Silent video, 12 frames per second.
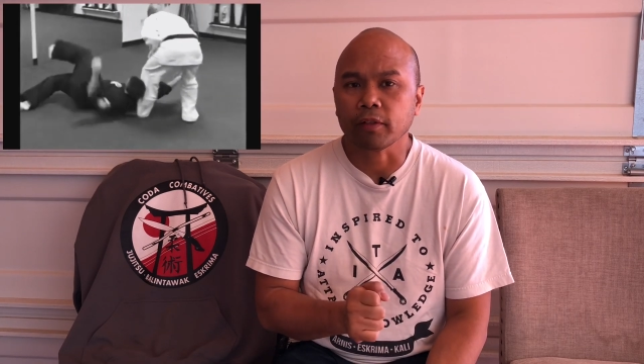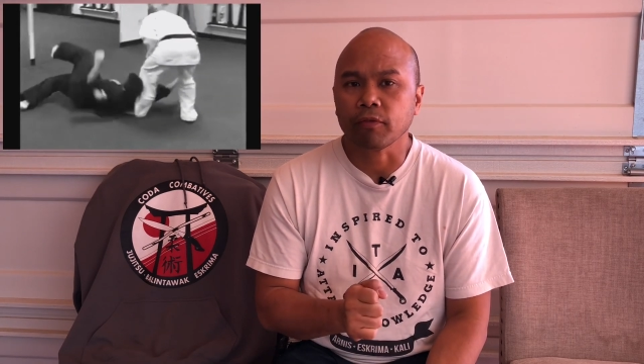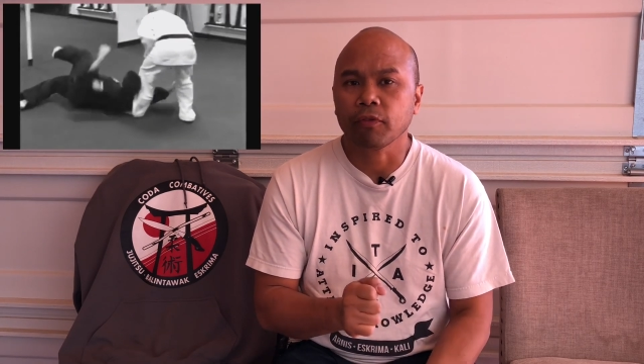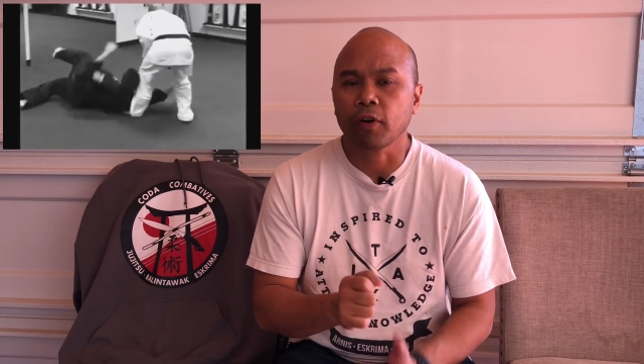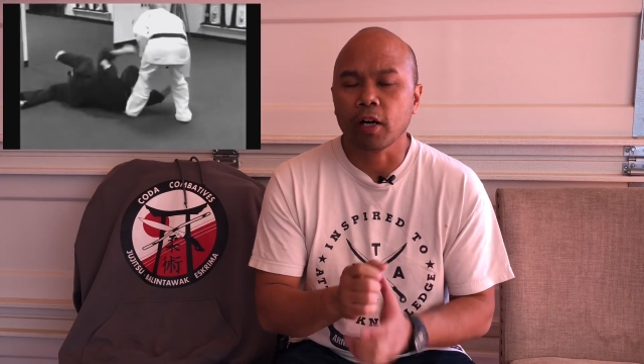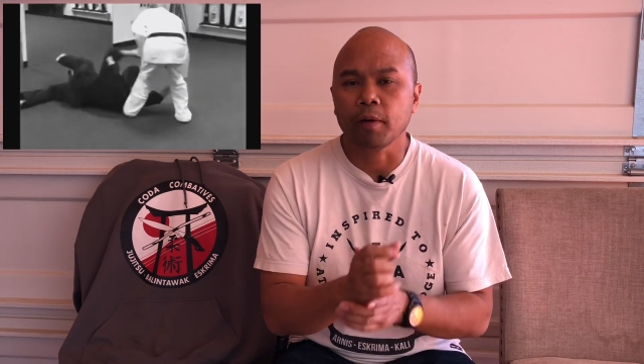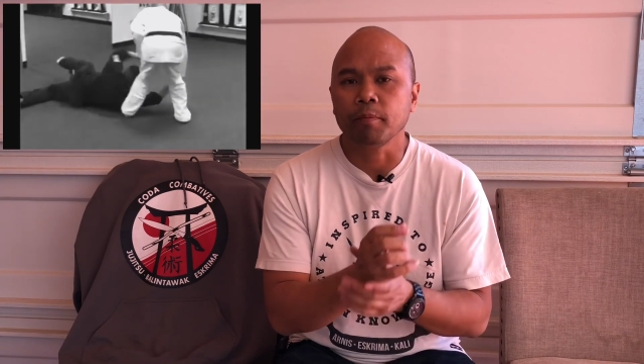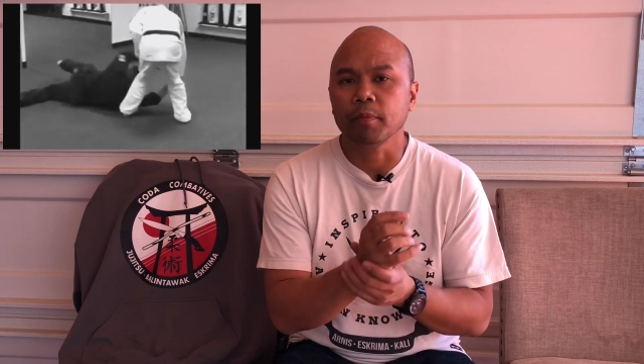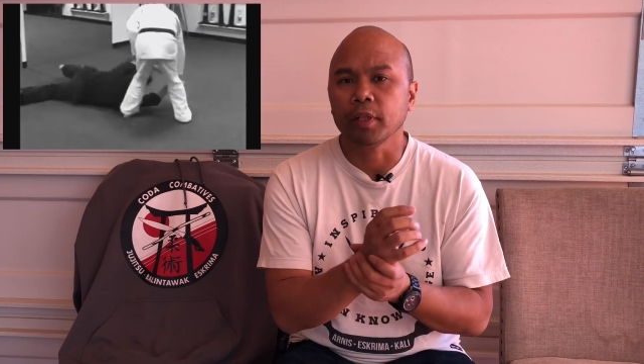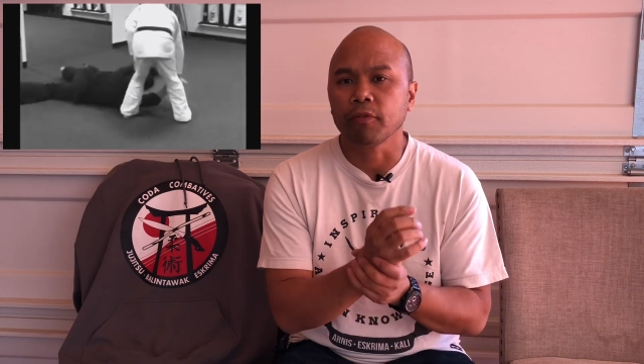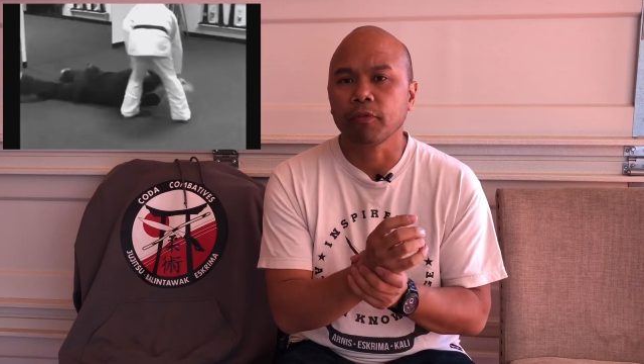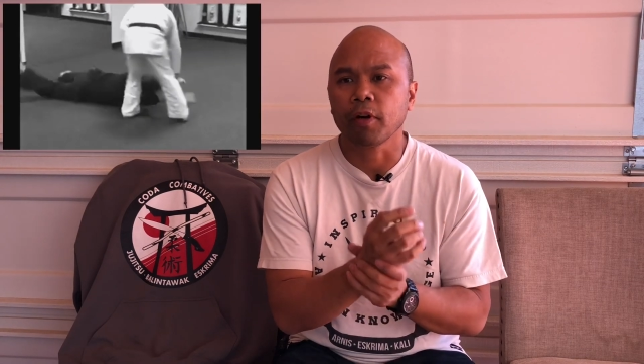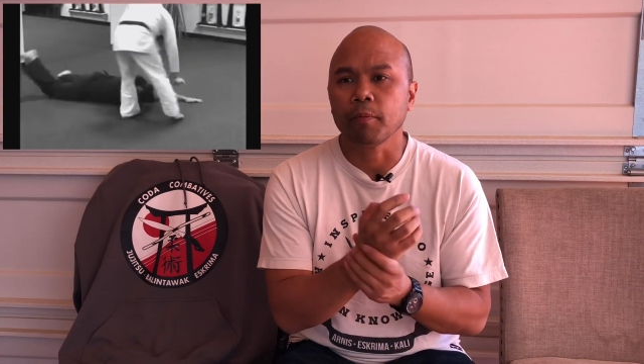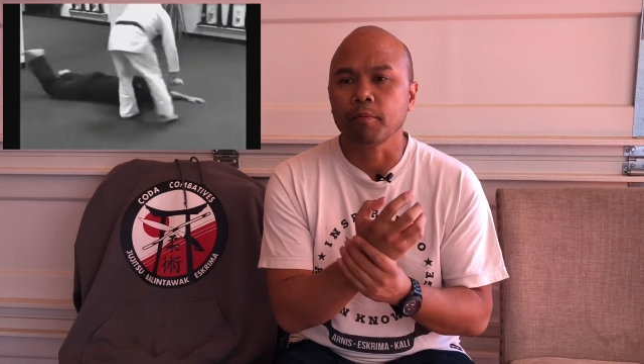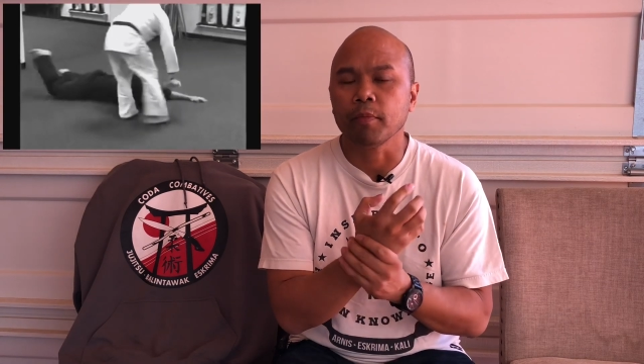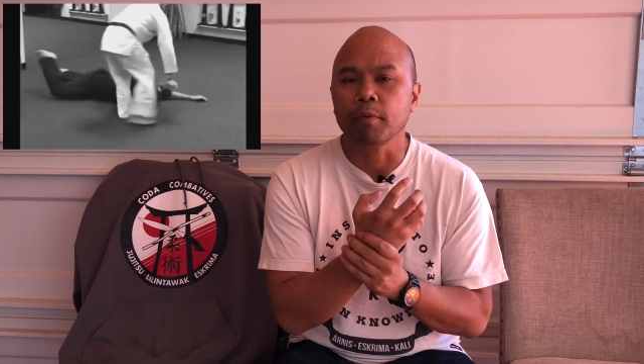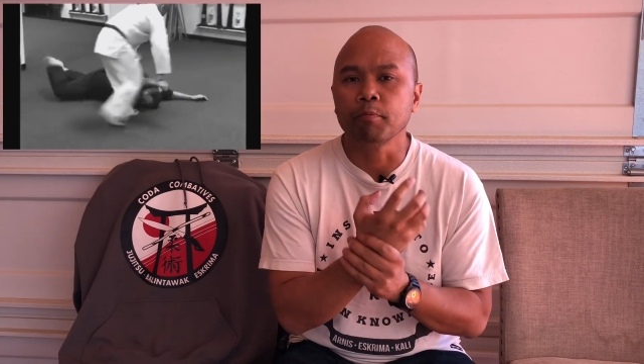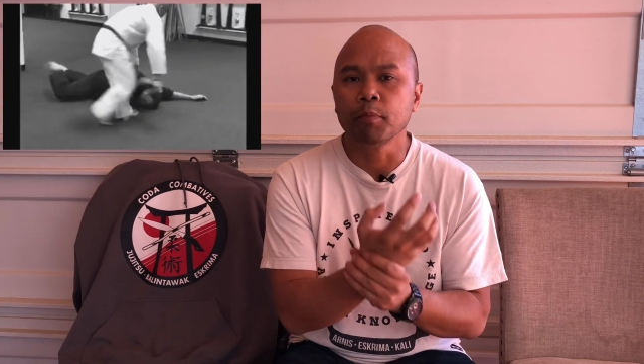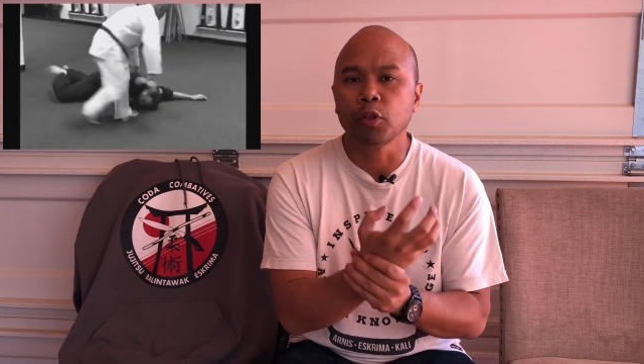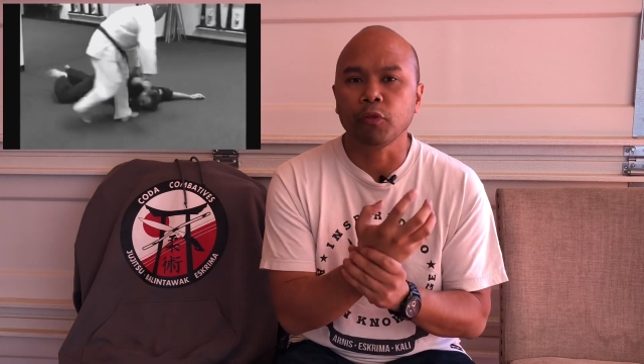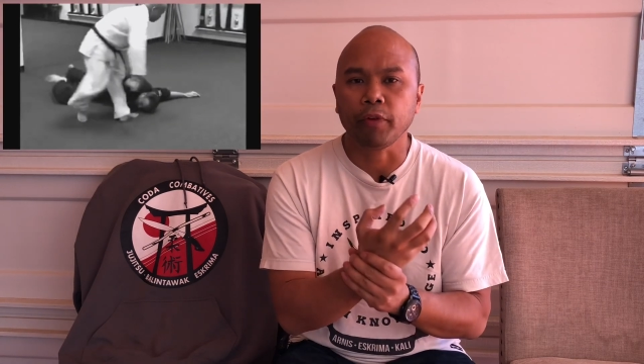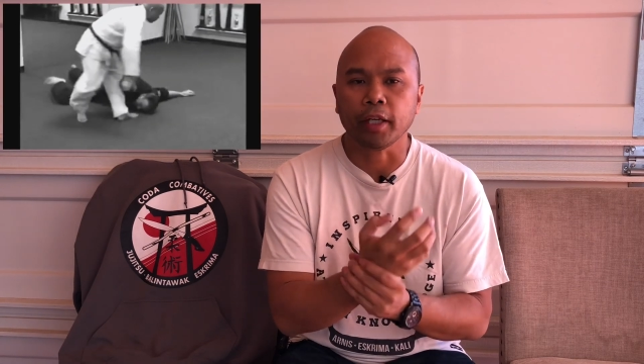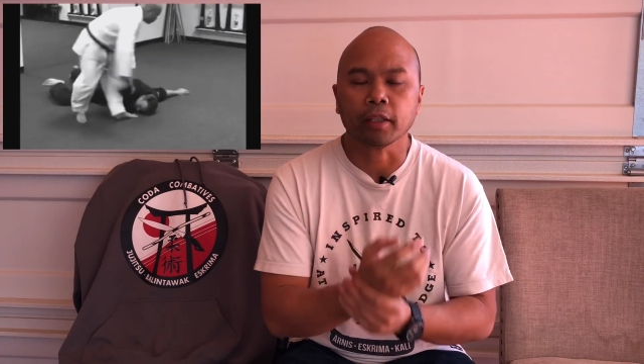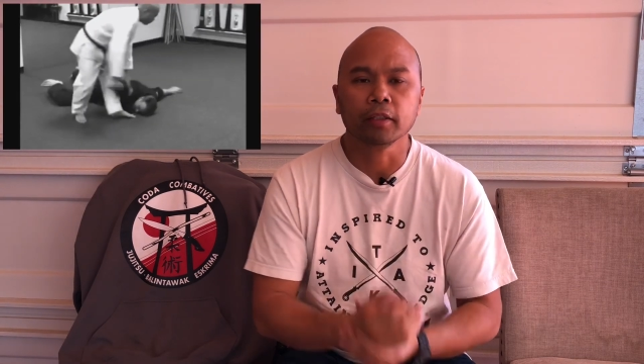from
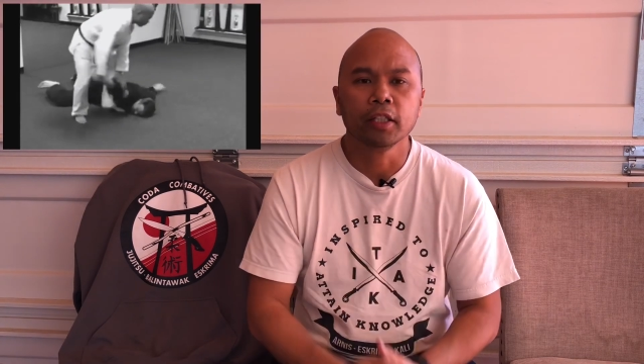moving.